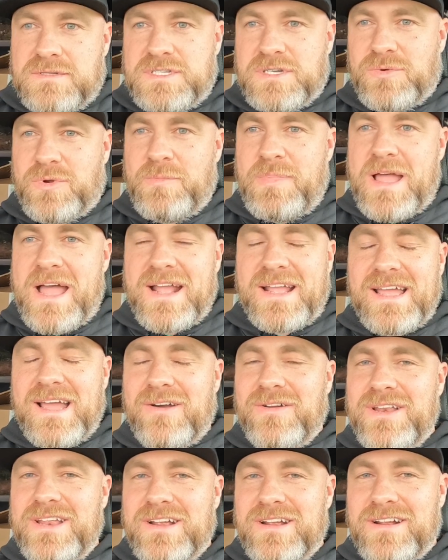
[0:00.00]
So we're back
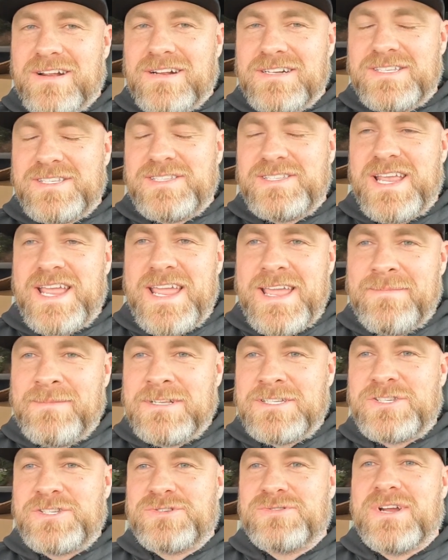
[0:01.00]
out here, same
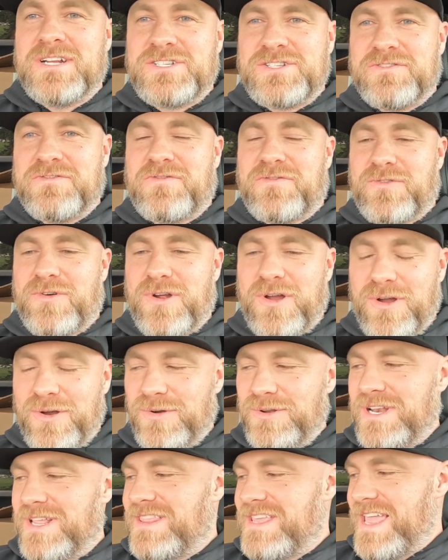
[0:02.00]
stretch of road.